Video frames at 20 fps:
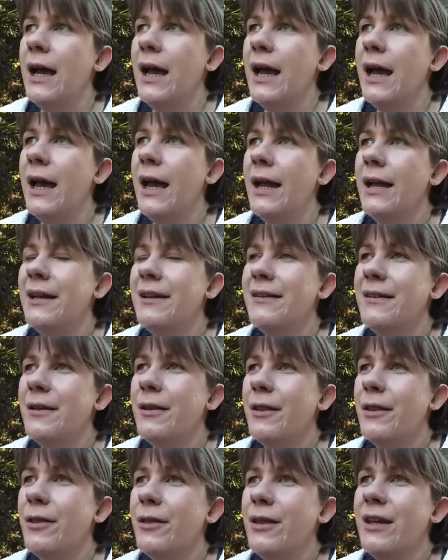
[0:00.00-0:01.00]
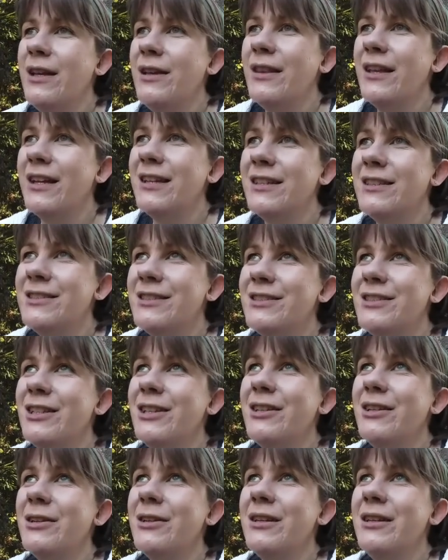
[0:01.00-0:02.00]
And the thing that is
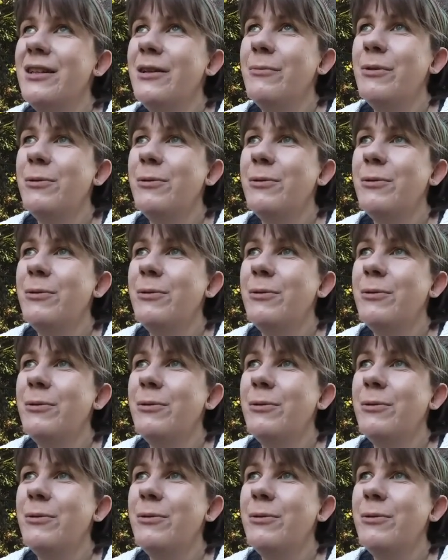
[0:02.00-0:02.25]
still a little